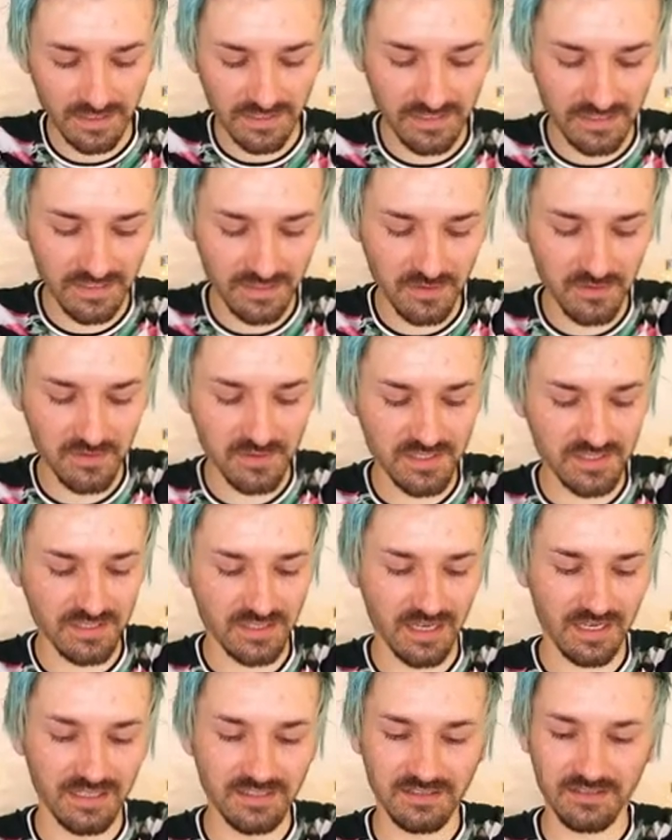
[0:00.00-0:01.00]
that you use to
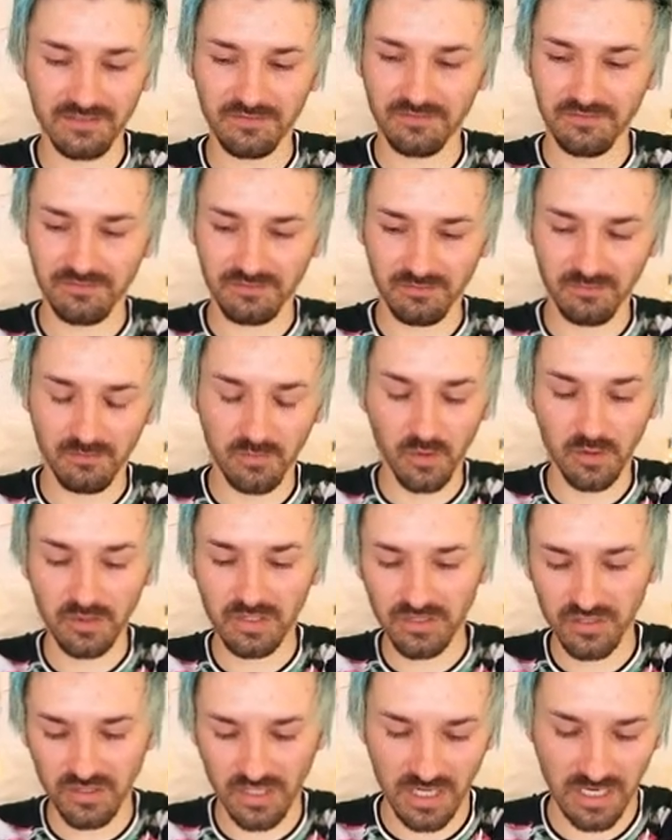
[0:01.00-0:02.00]
kind of mold
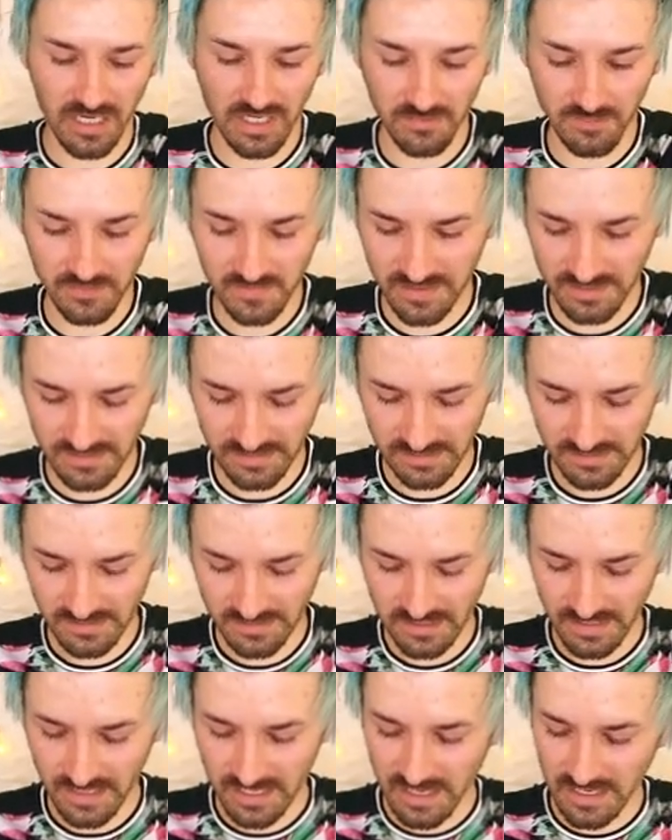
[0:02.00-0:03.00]
the shapes,
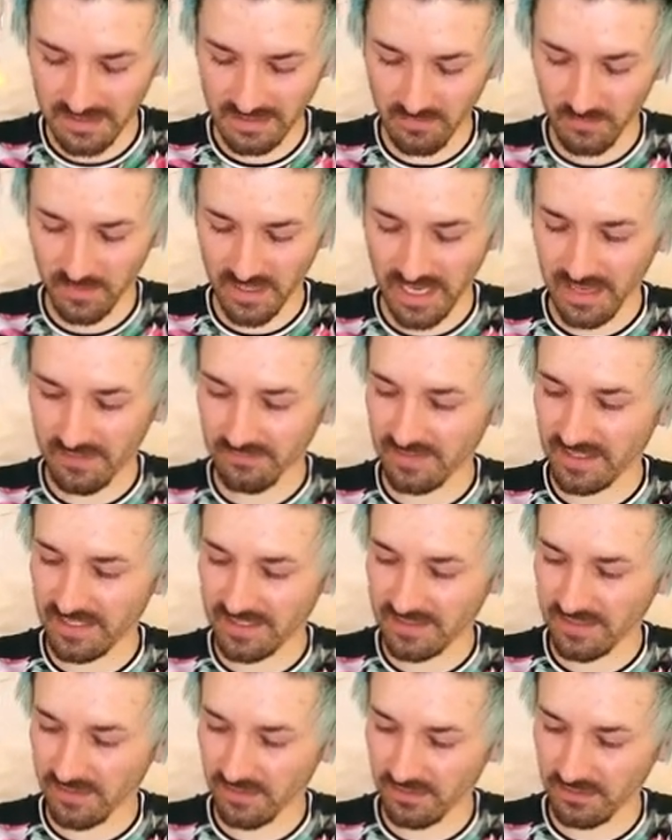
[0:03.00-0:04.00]
and then we have
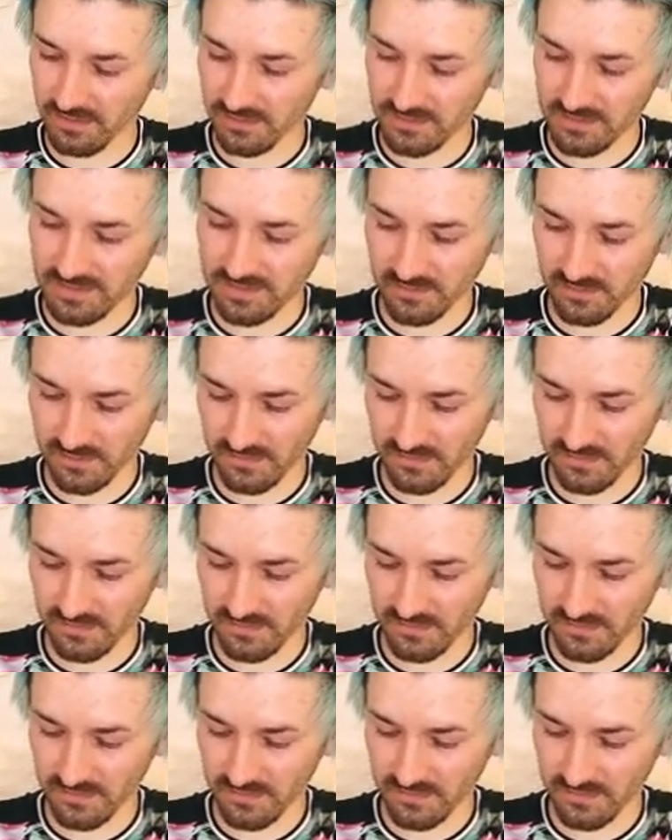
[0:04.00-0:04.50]
these colours.